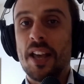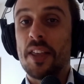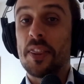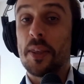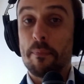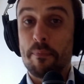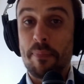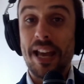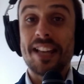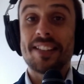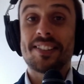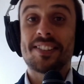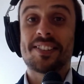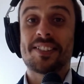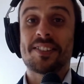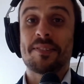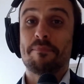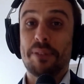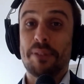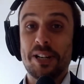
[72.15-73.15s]
The
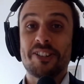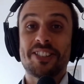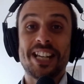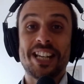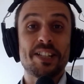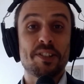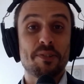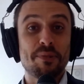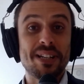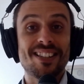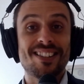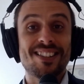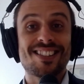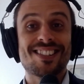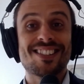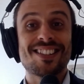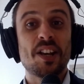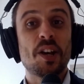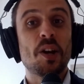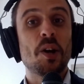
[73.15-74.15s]
best birthday
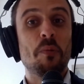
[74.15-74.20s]
tweets